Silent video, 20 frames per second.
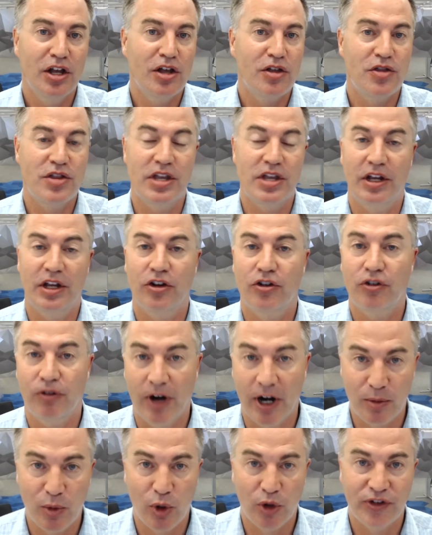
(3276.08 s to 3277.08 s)
the
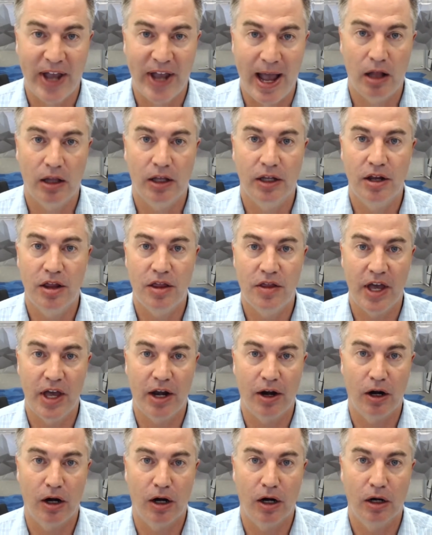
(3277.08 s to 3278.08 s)
incredible talent that
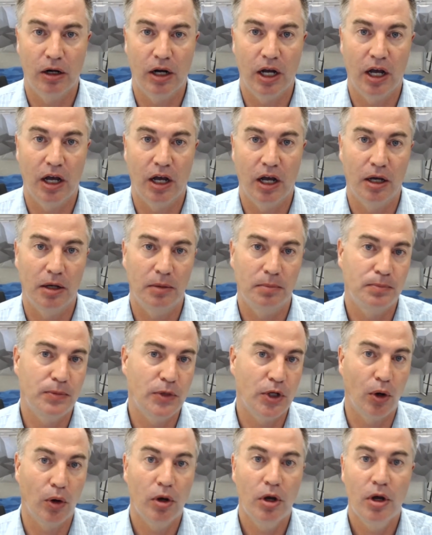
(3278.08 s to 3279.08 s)
are uh,
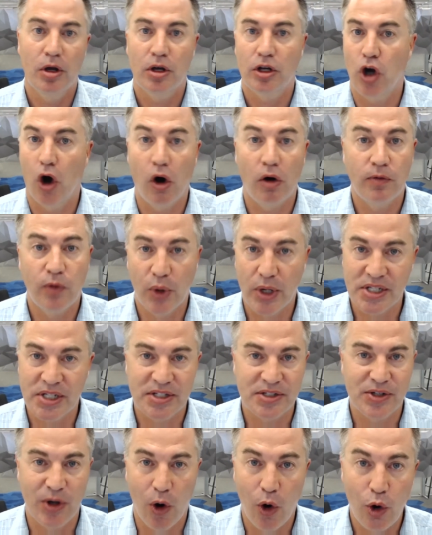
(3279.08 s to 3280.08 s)
you know call
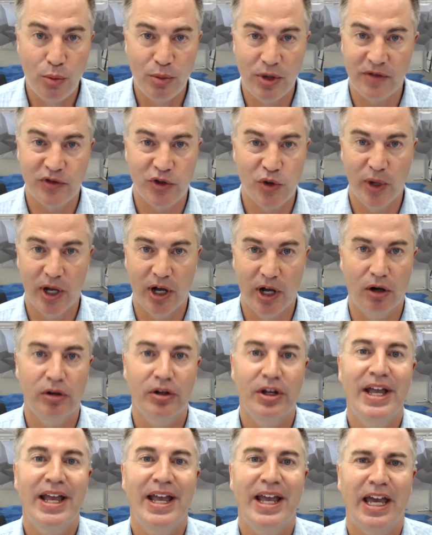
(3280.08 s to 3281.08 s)
voices home, if you
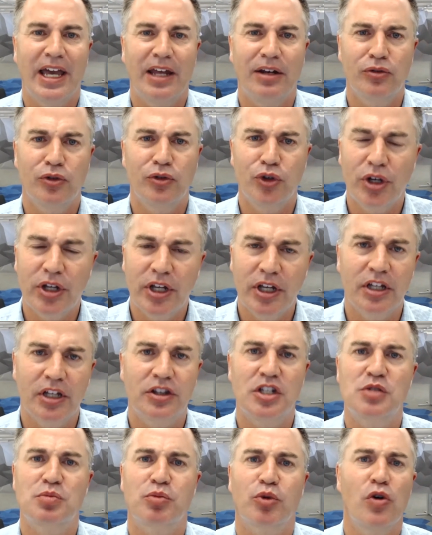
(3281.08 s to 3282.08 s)
will, and looking at
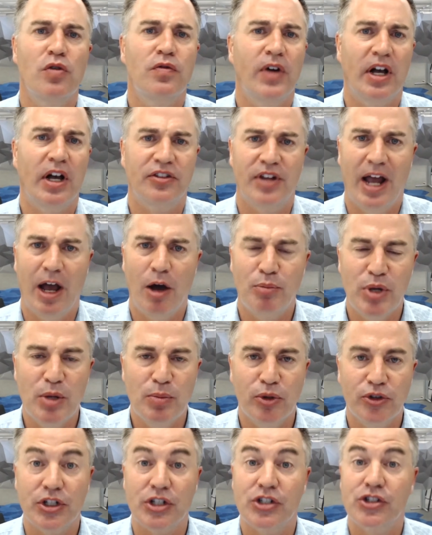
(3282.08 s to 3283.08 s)
these profiles and how
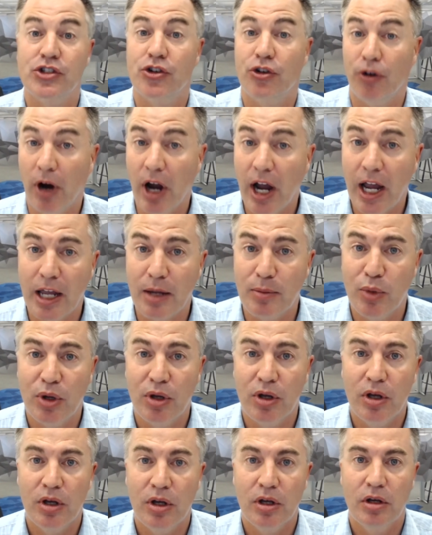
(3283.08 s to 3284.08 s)
people describe
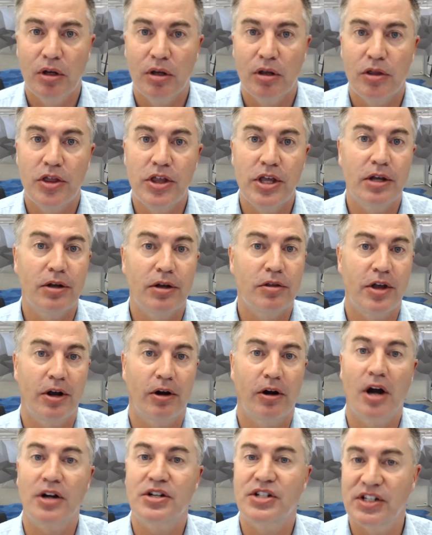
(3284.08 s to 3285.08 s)
the,
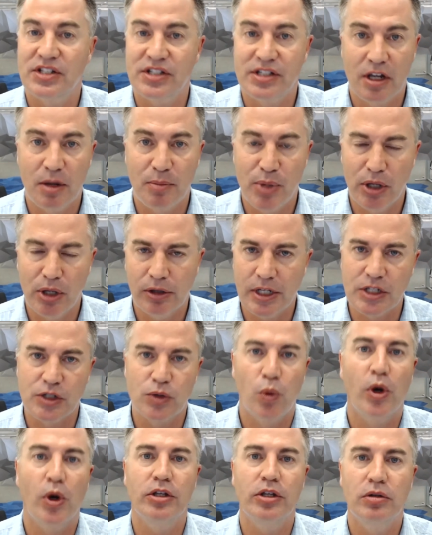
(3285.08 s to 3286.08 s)
their artistic abilities,
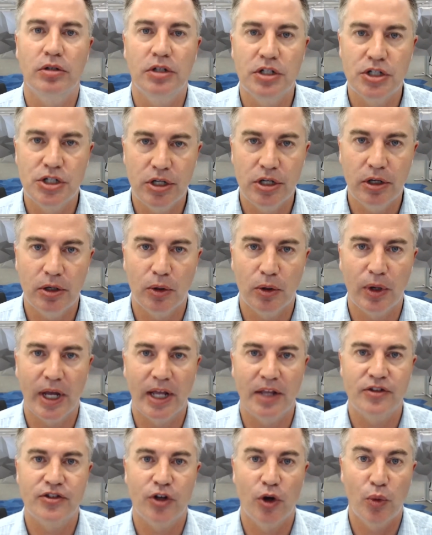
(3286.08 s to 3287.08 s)
what you can do.
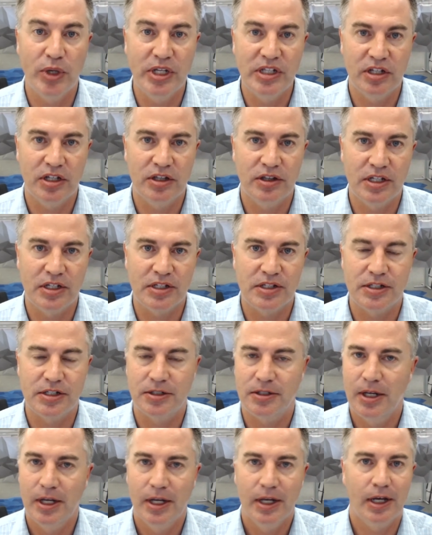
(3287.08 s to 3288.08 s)
And so we did this
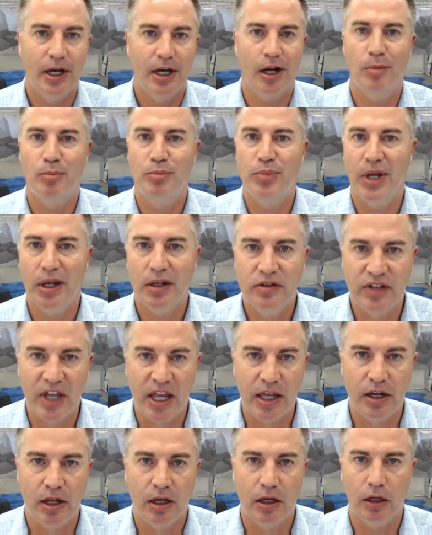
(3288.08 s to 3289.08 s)
kind of big
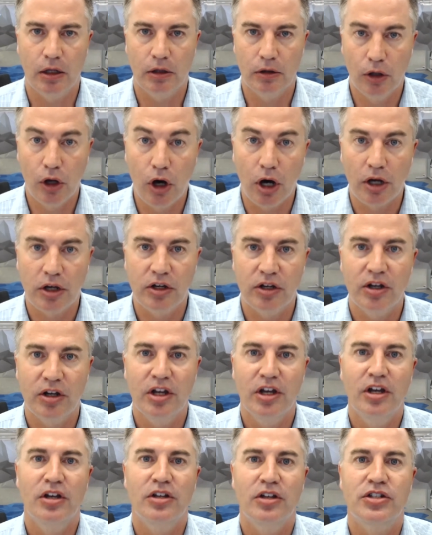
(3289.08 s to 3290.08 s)
data look
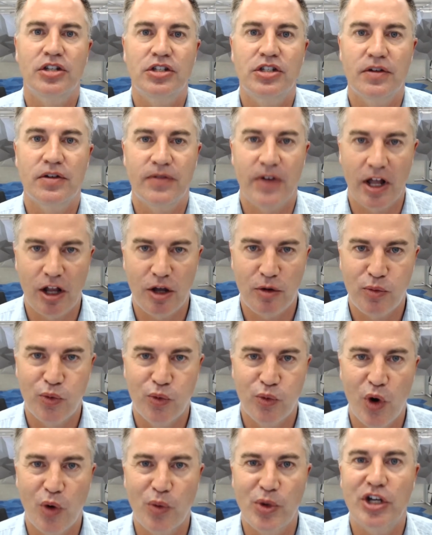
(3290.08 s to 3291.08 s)
to develop
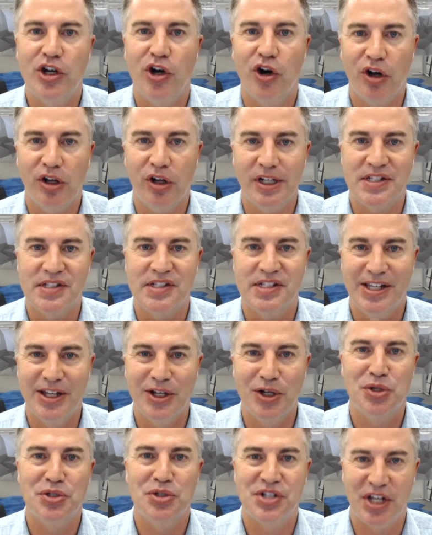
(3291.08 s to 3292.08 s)
what we call a
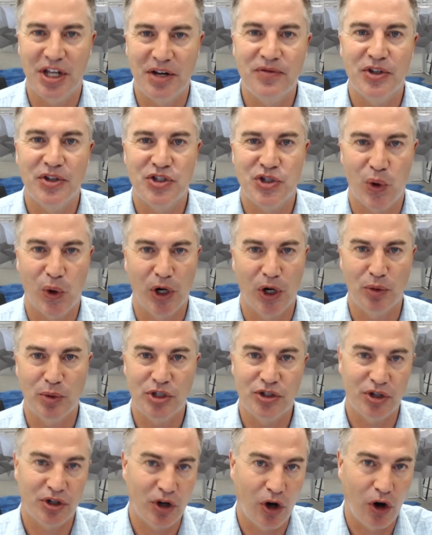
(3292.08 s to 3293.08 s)
skills inventory. We
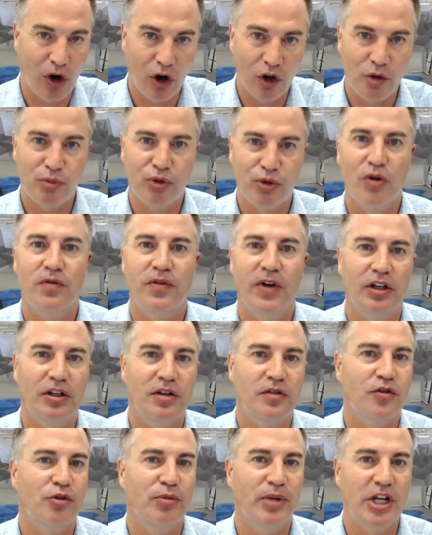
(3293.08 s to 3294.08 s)
took all the profile
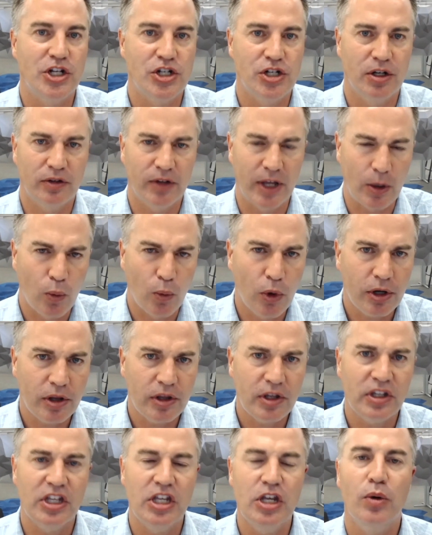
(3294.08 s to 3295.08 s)
information of like, what are
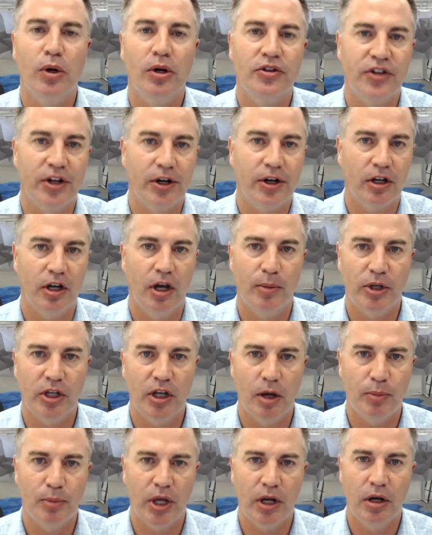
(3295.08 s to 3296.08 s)
the keywords that are coming
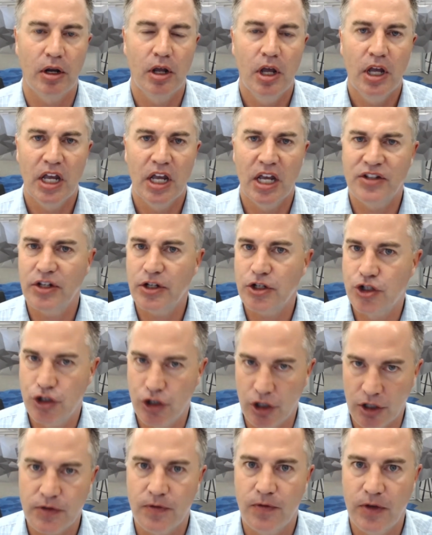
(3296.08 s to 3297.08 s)
up? And is it
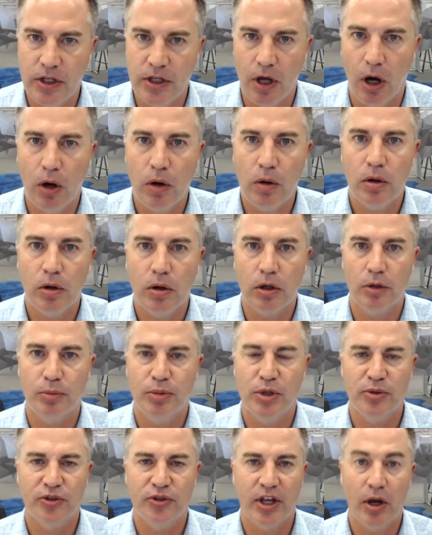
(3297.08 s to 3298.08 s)
just VO? Or are
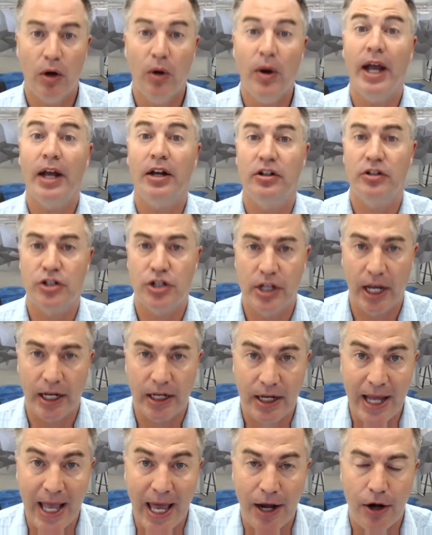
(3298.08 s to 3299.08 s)
people saying, oh, actually, I
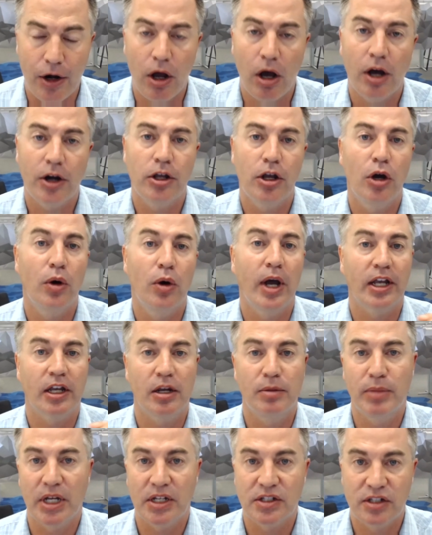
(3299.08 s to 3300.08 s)
can edit audio, I
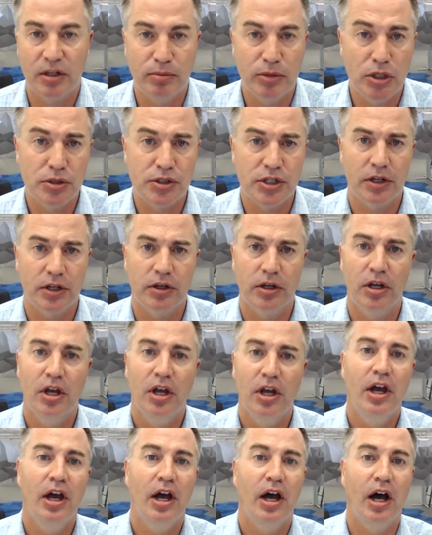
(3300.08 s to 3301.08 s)
can mix in music.
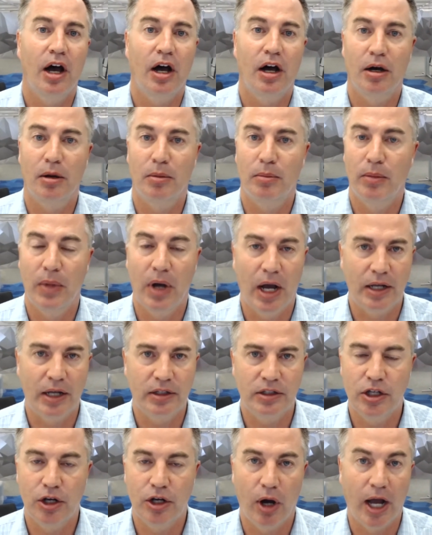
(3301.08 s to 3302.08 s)
Um,
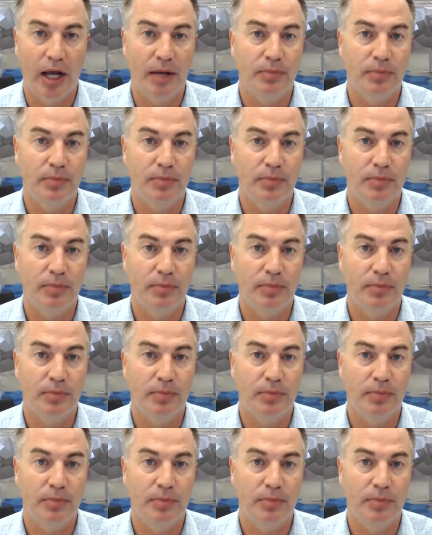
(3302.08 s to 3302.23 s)
you know, I